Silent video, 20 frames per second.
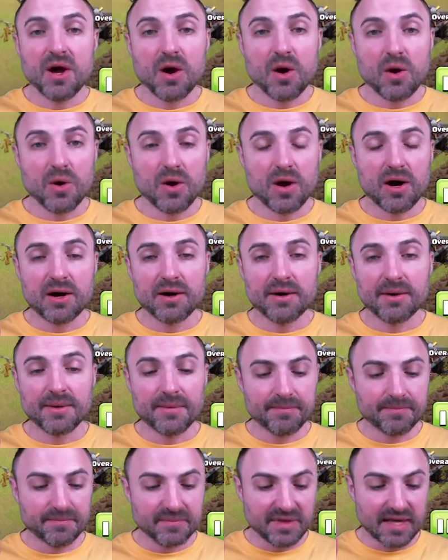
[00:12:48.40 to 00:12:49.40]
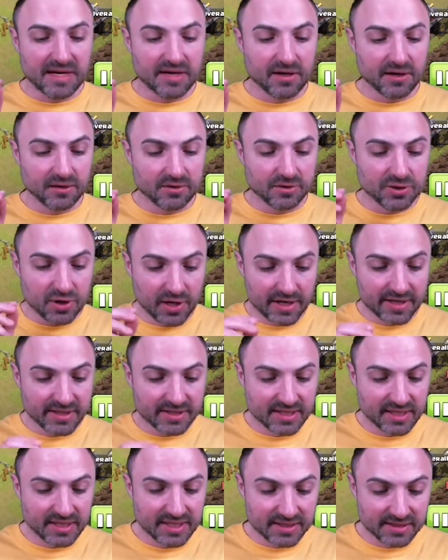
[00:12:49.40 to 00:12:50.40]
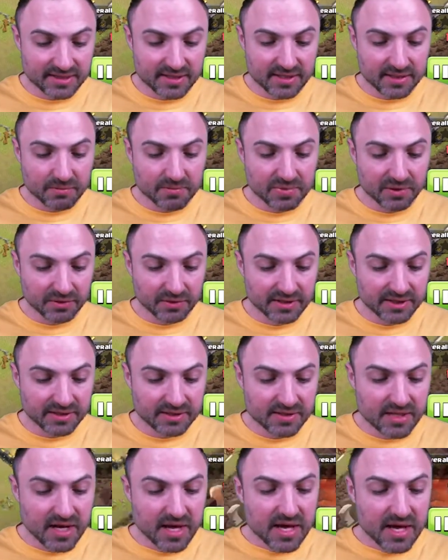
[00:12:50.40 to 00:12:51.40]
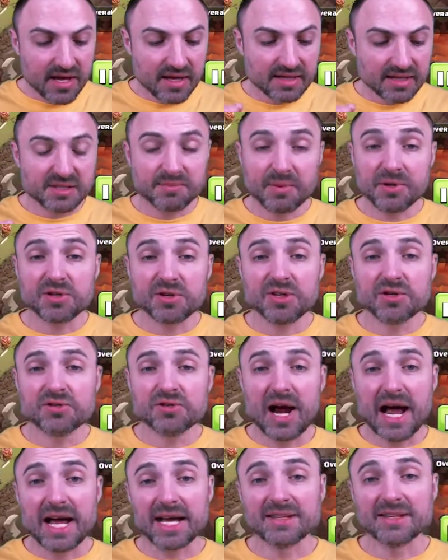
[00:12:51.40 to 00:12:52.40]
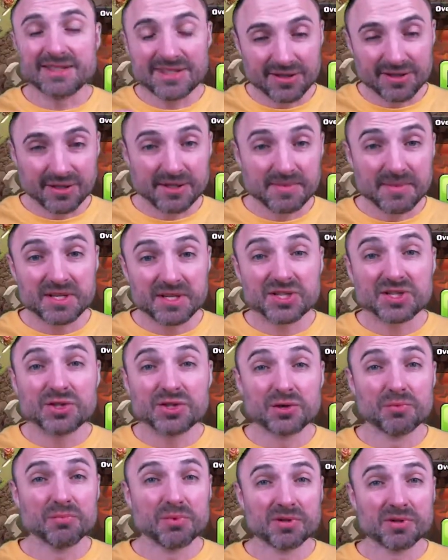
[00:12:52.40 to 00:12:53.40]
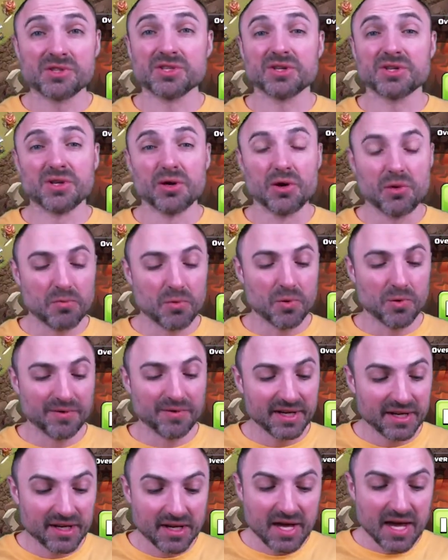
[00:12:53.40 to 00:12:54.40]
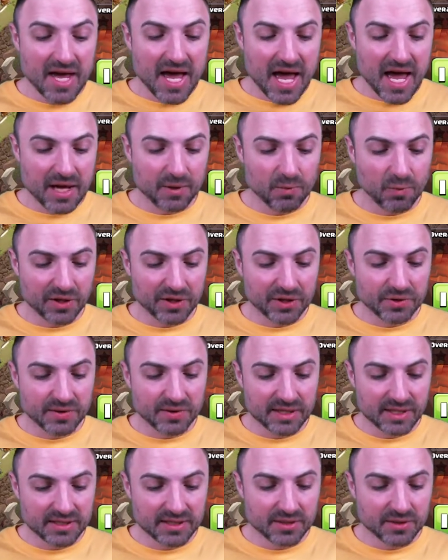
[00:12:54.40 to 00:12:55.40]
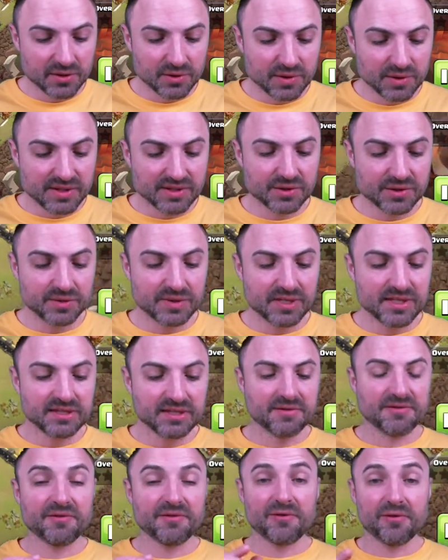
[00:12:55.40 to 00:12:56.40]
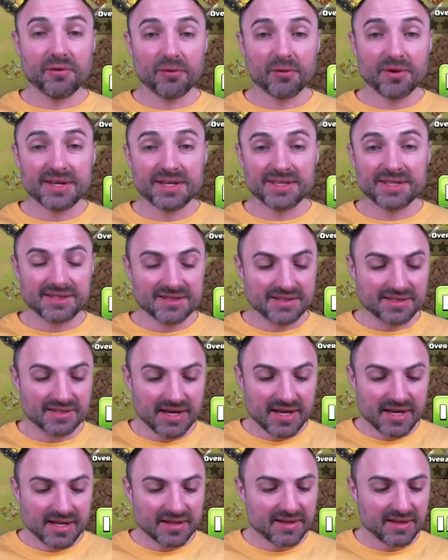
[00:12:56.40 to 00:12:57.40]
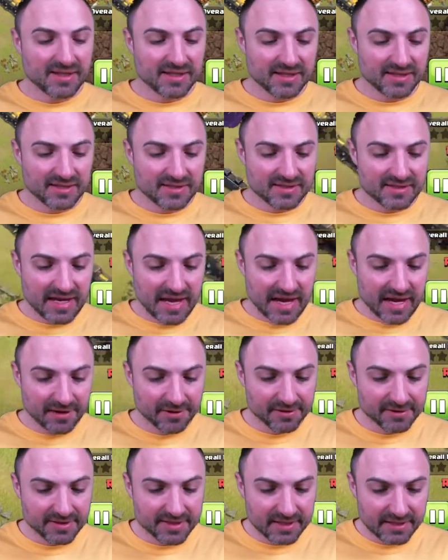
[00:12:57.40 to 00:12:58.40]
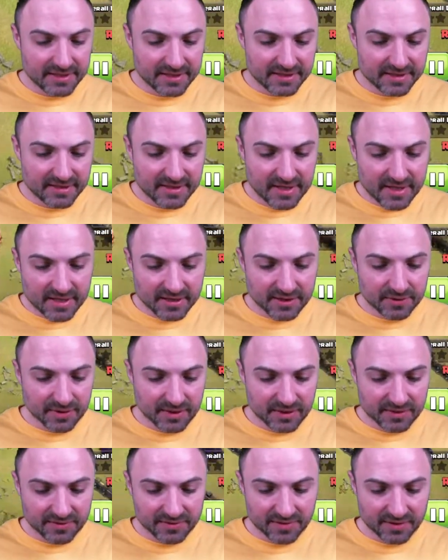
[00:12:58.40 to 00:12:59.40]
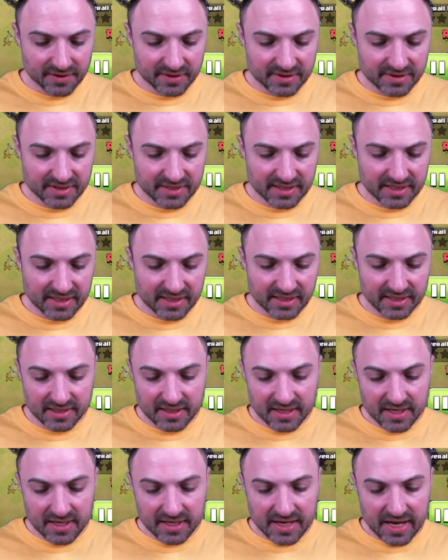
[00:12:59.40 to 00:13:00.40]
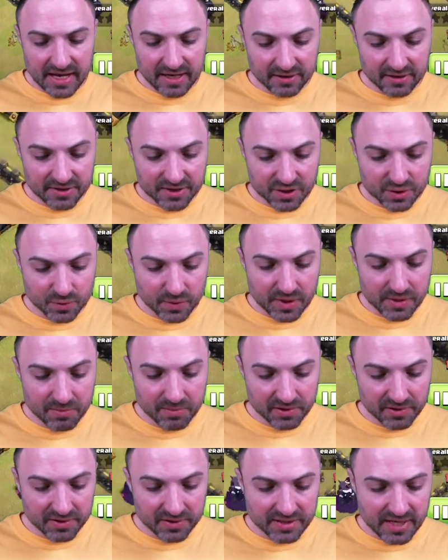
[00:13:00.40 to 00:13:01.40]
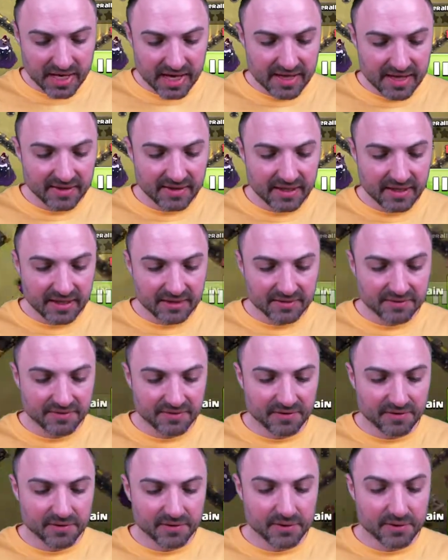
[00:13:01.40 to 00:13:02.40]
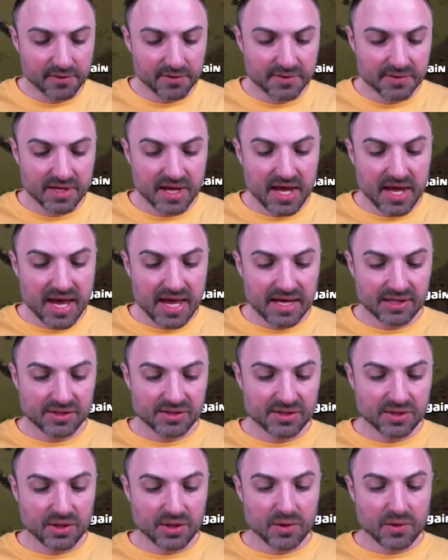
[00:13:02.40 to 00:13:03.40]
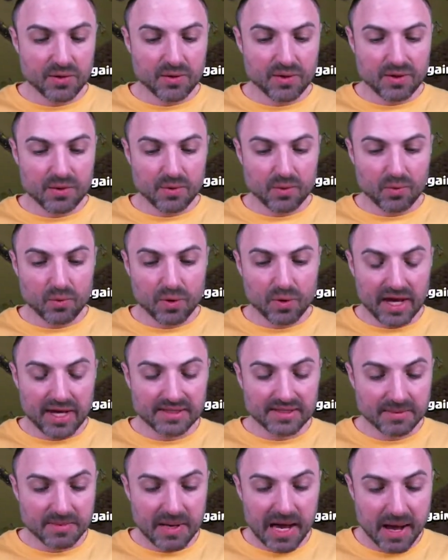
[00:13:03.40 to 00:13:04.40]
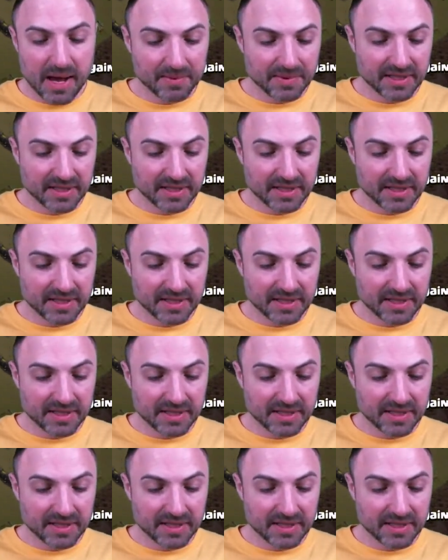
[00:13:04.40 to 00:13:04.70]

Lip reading: that are trying to get to the buildings, especially dragons, they're going to be super slow moving, and what you need to do is you need to freeze these air Ds, you need to freeze the air sweepers and the infernos. And so what ends up happening